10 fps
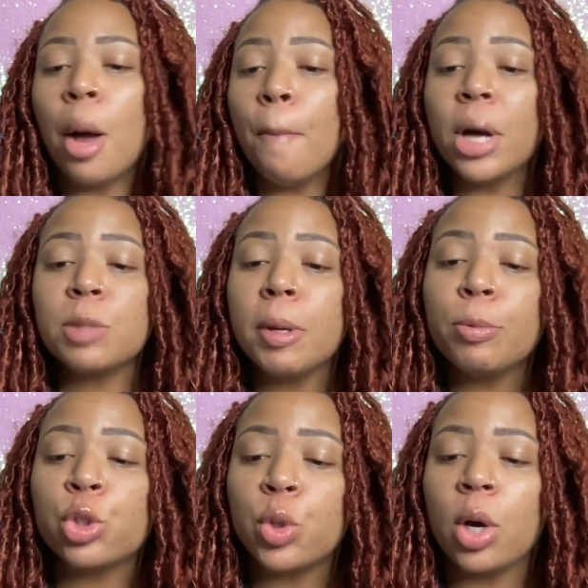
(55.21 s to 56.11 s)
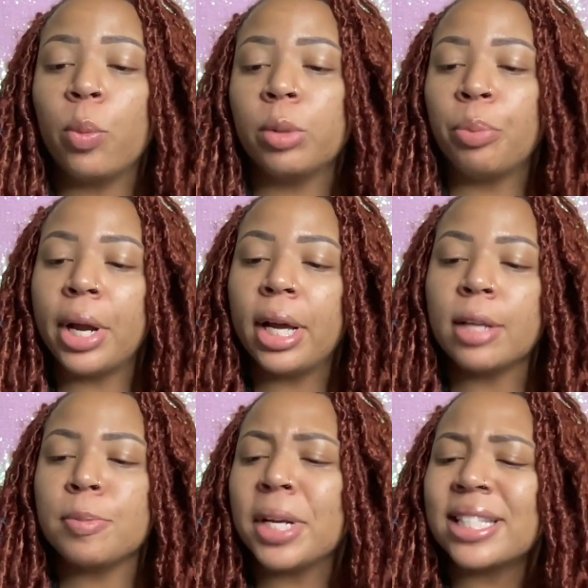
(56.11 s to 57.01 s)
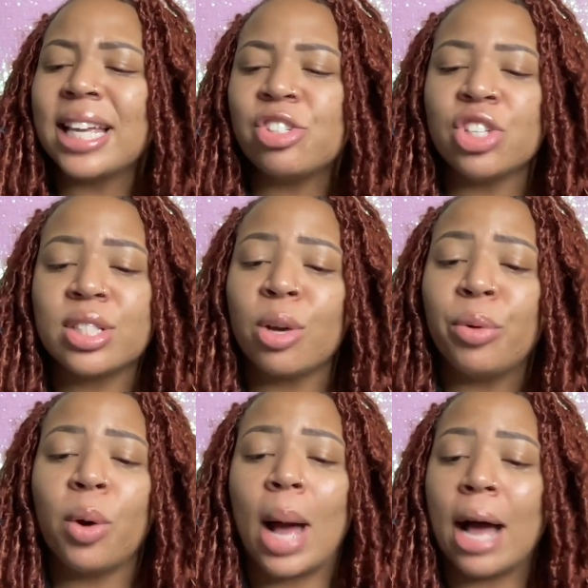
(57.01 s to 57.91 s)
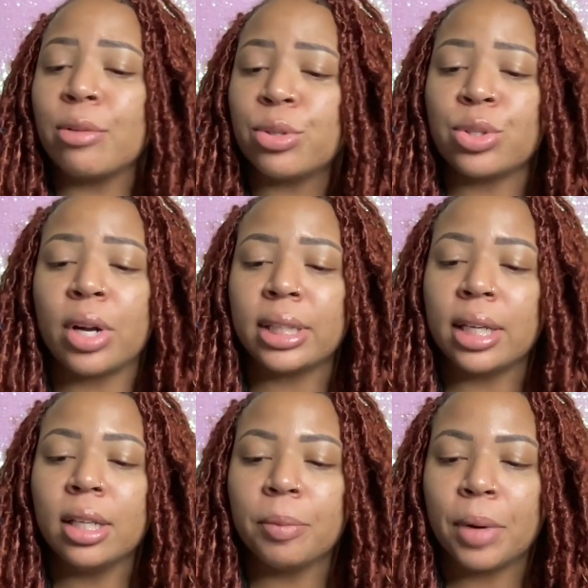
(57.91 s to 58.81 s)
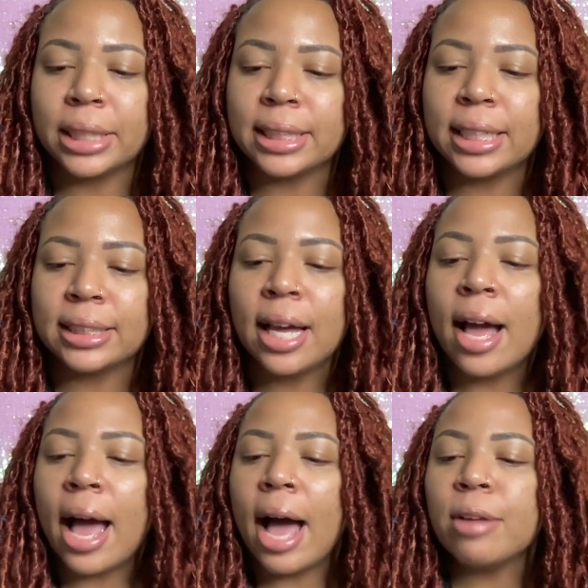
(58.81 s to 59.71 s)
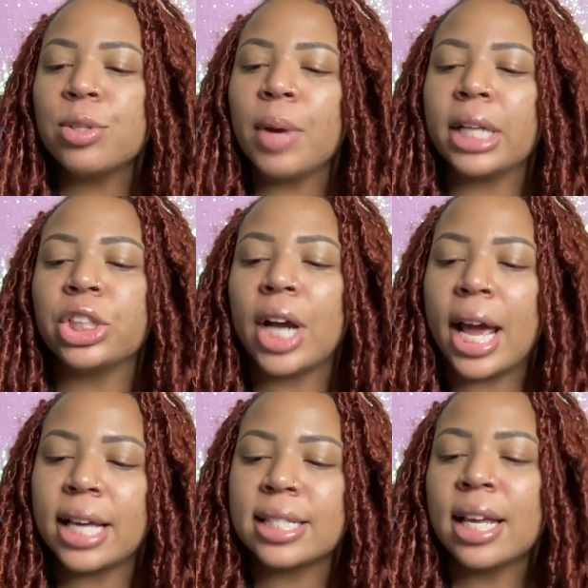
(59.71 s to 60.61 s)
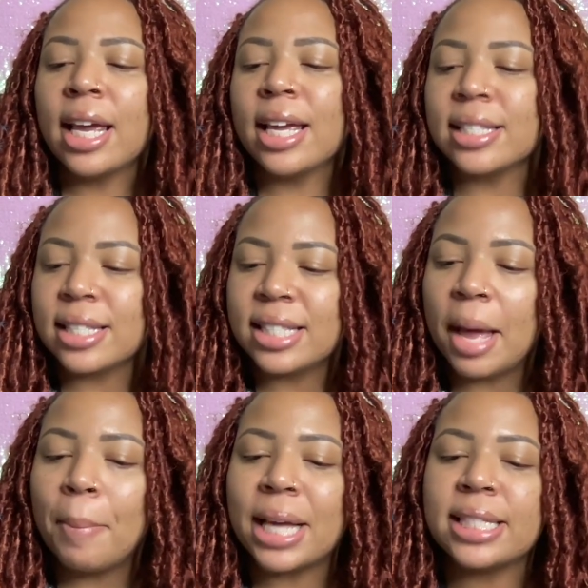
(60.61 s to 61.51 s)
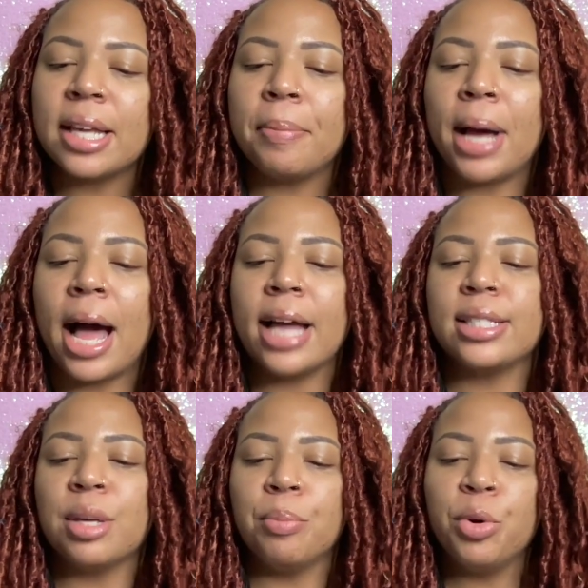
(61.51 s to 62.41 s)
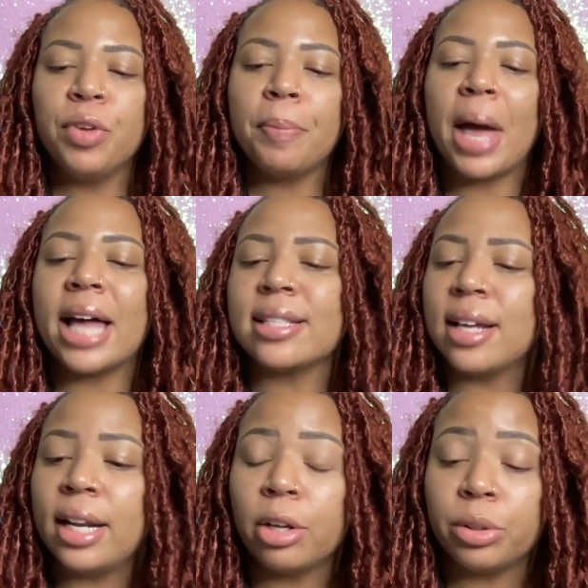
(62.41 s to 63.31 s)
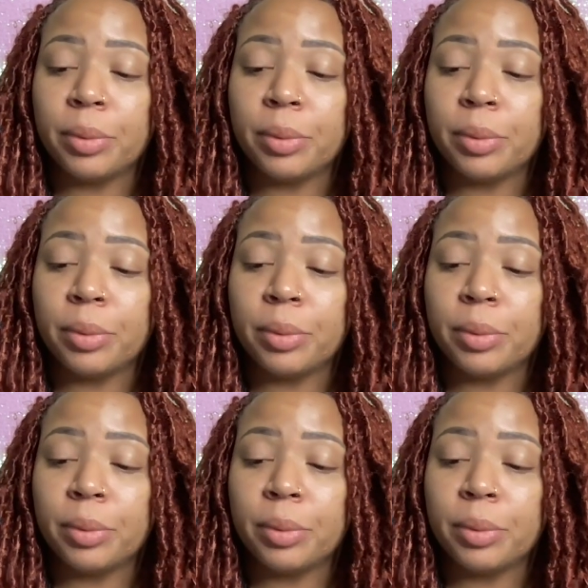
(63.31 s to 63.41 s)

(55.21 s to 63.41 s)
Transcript: Most people struggle with breakups because they just don't know how to start the healing process. How to Ex Your Ex is a step-by-step guide to moving past unhealthy